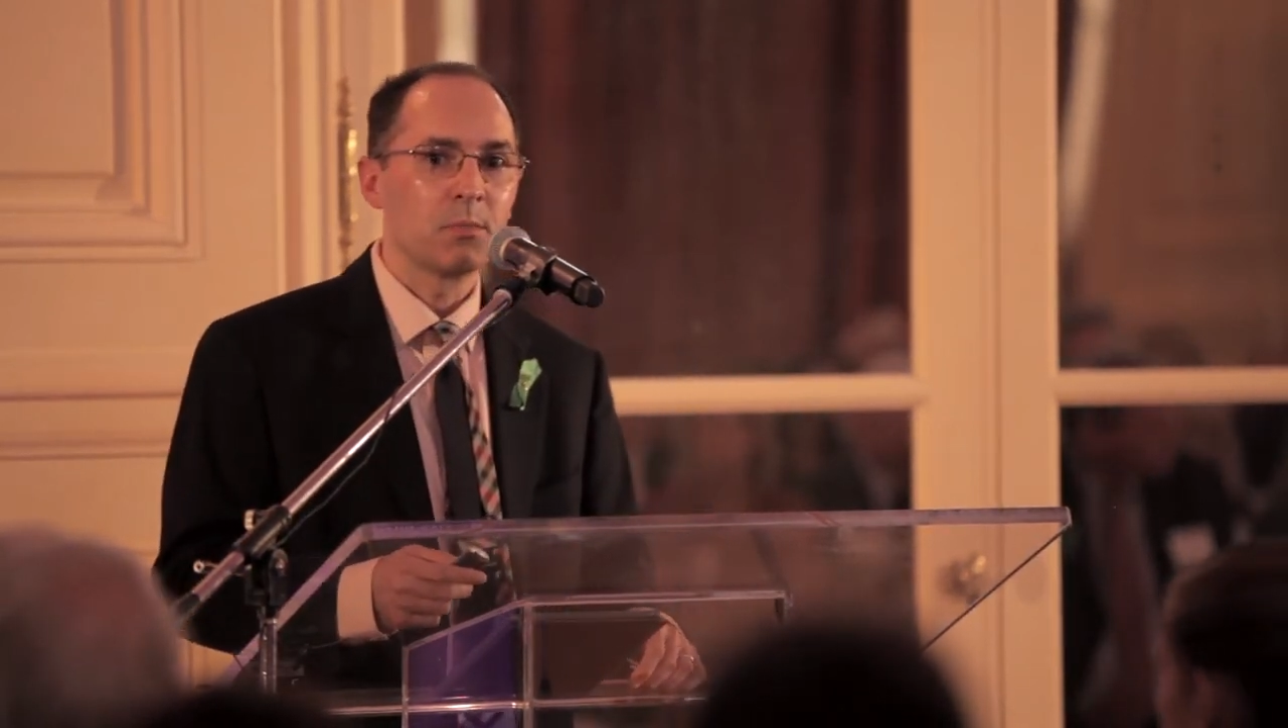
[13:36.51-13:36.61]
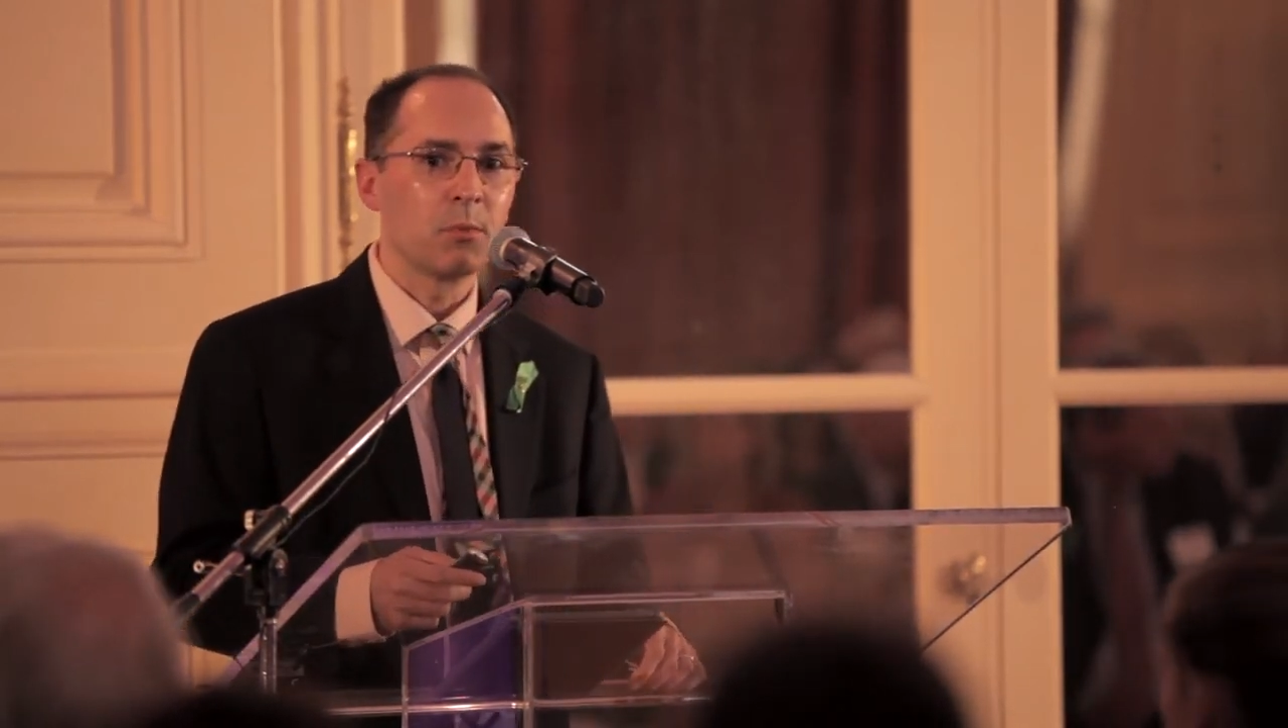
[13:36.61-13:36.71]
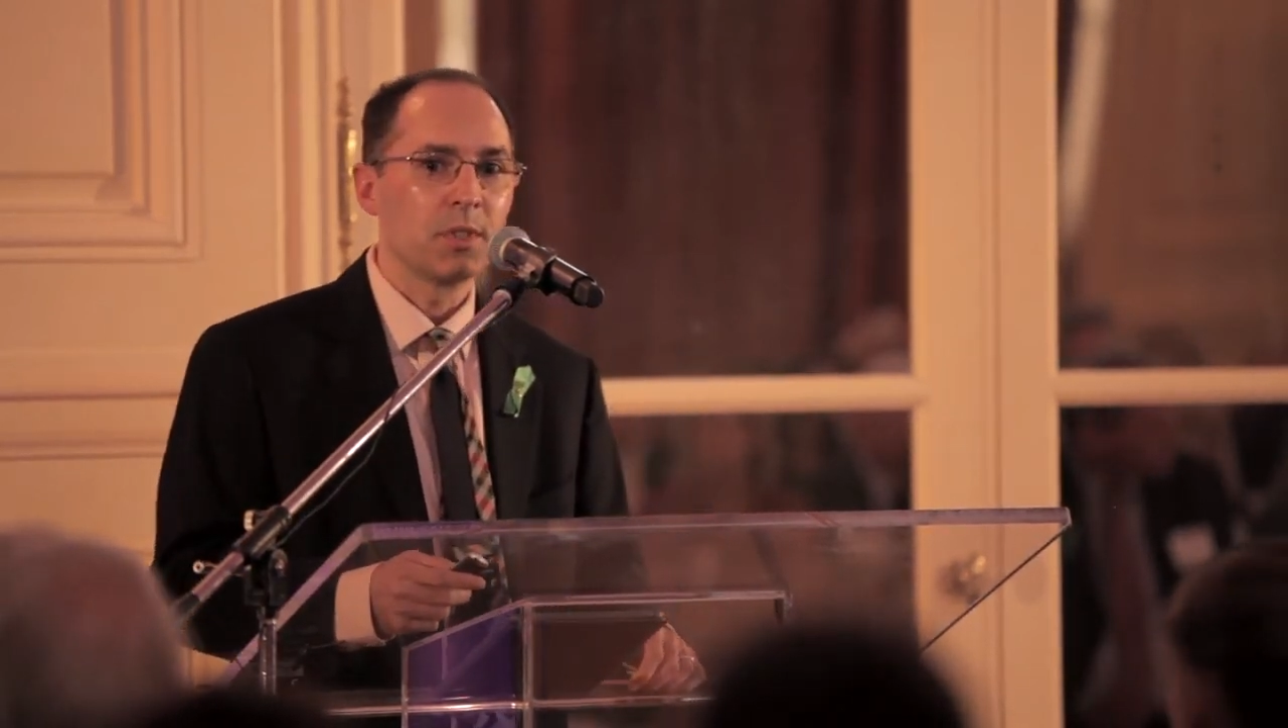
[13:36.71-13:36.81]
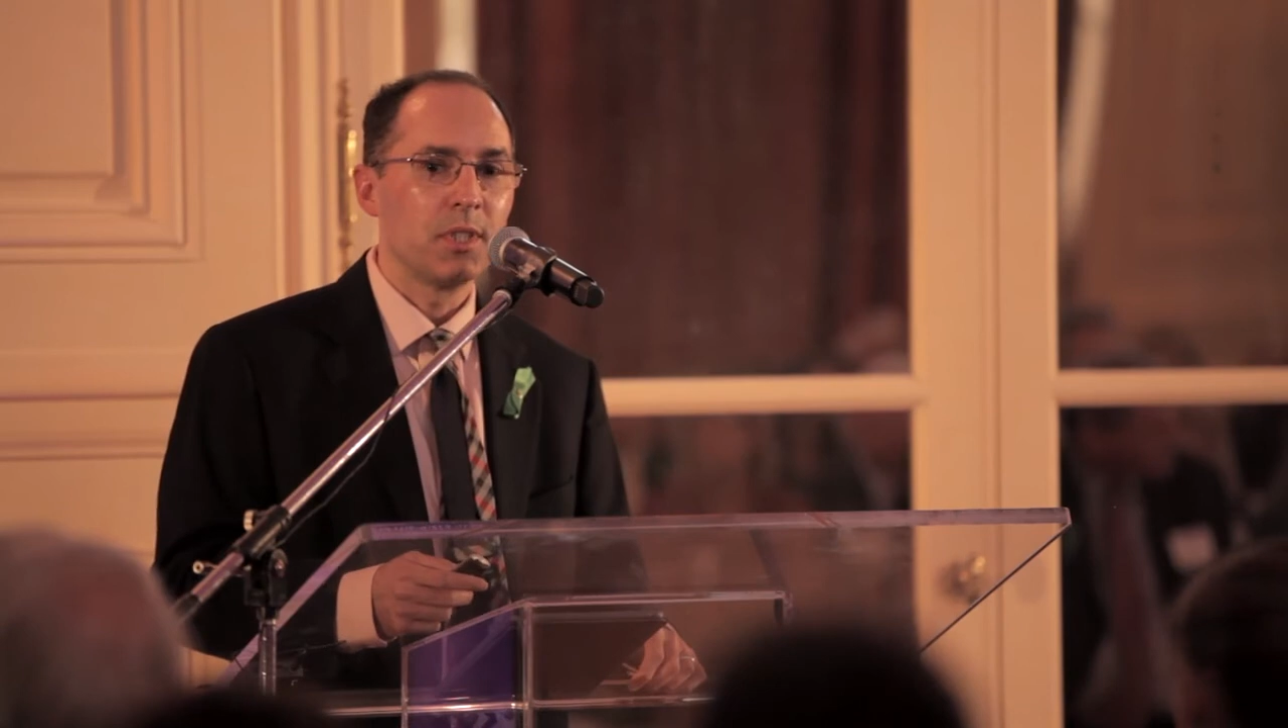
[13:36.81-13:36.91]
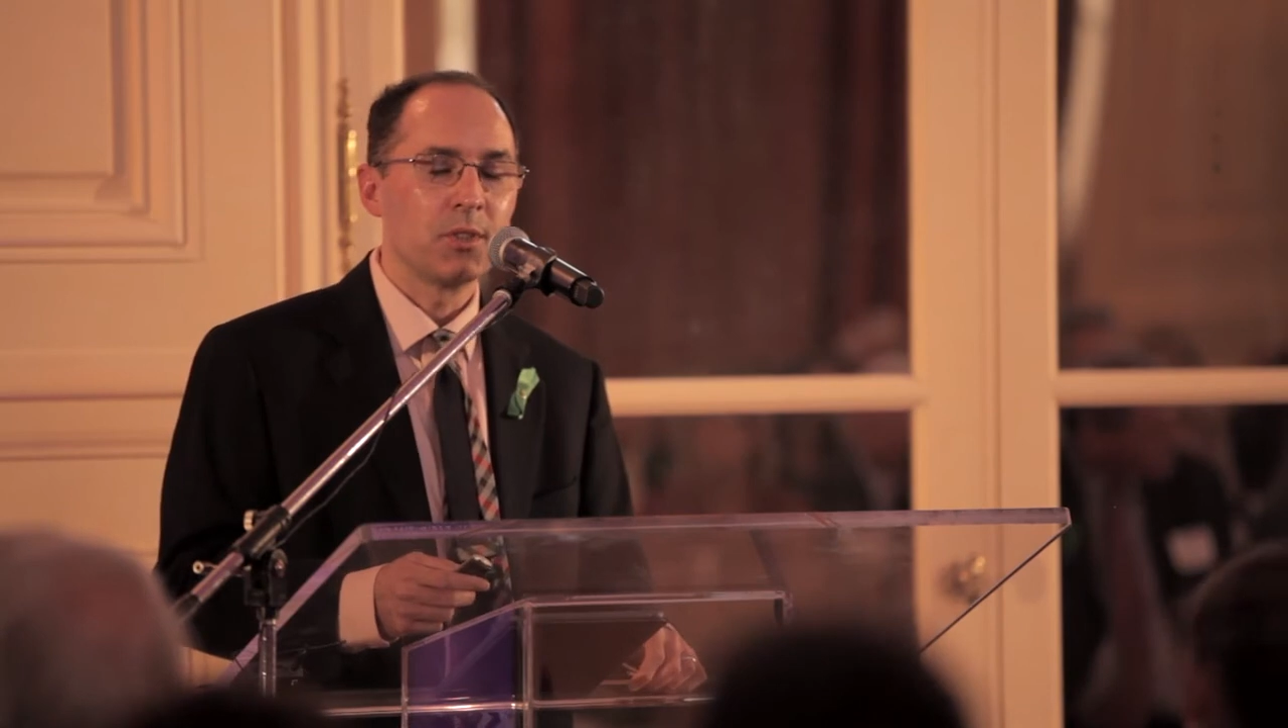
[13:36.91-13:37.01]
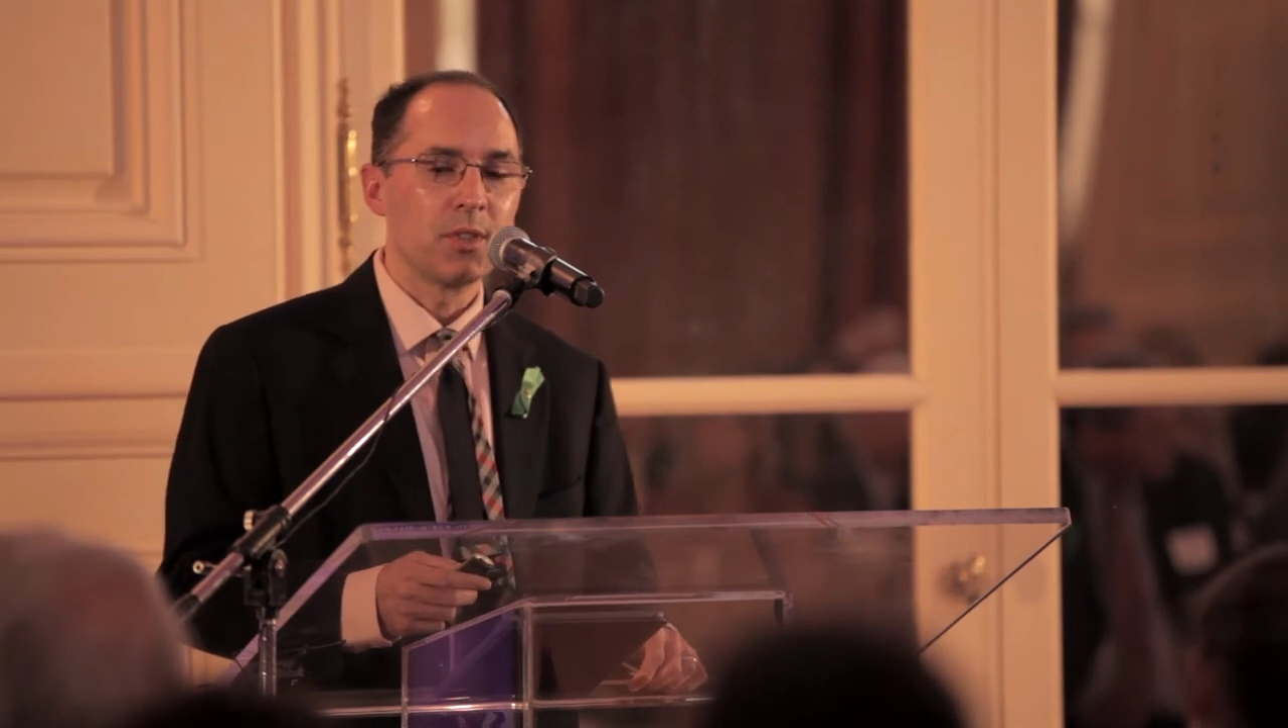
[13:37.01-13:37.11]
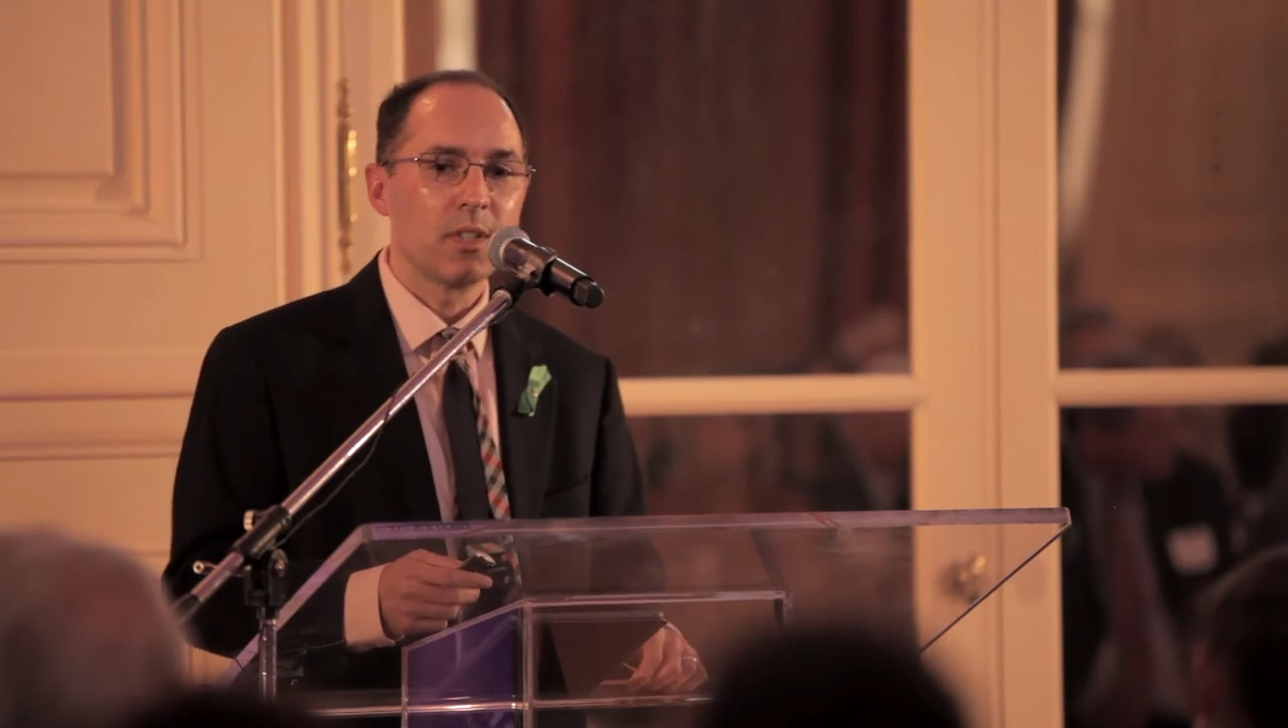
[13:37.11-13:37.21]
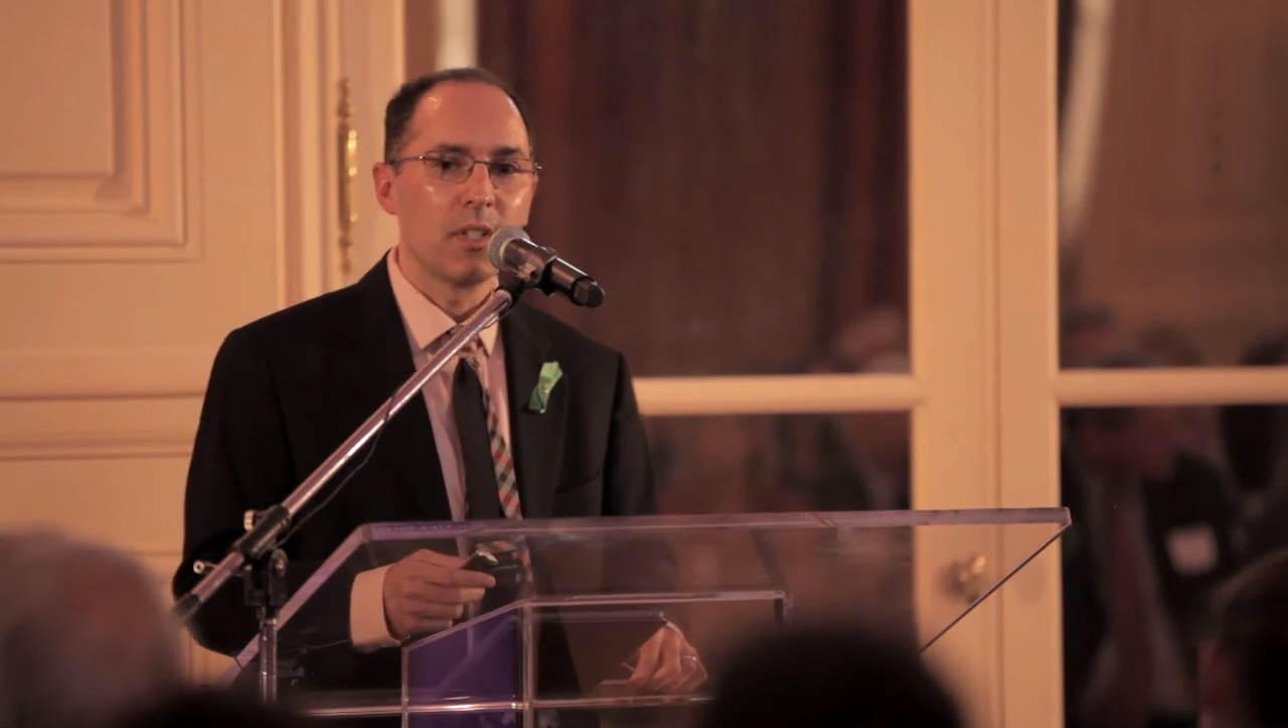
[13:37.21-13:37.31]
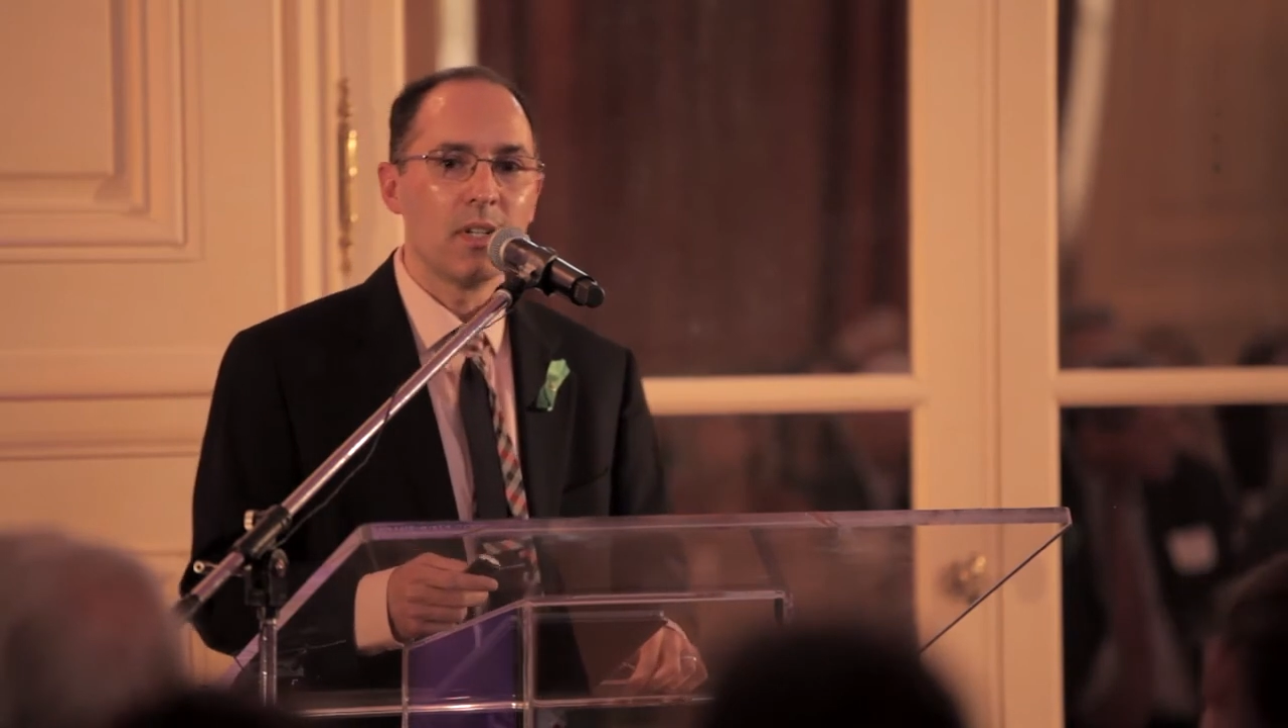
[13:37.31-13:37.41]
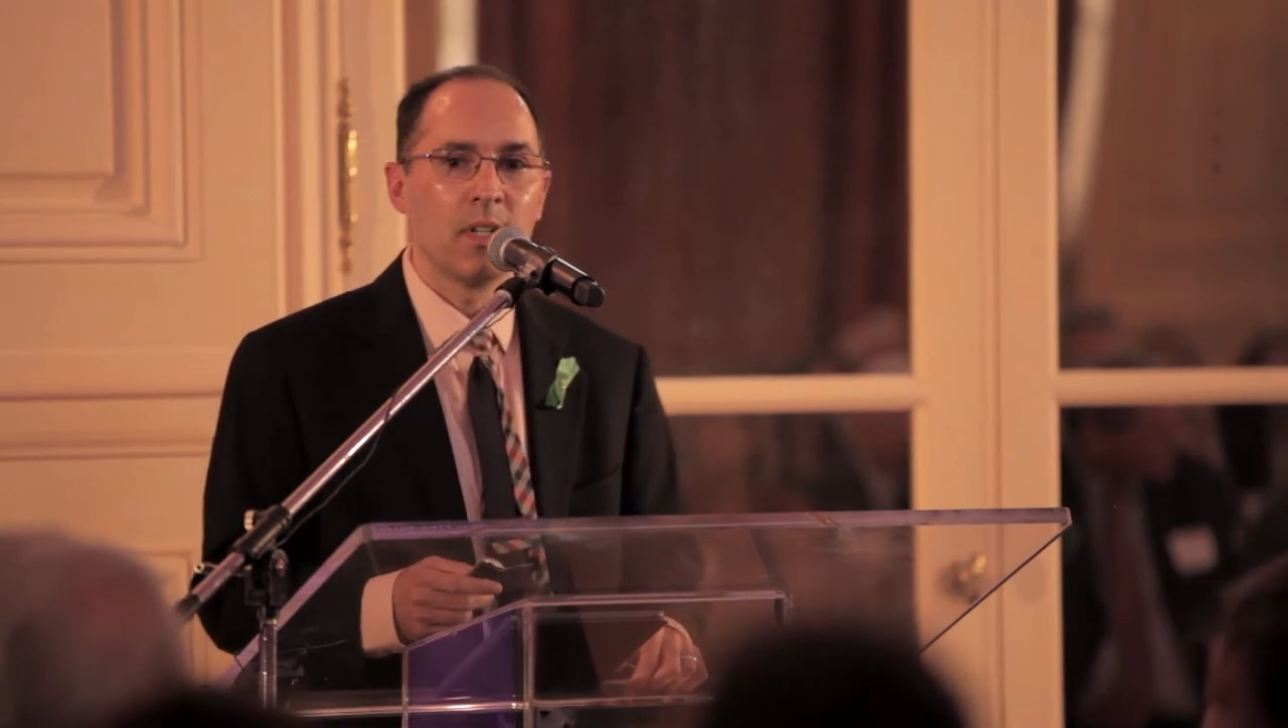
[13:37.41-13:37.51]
procedure,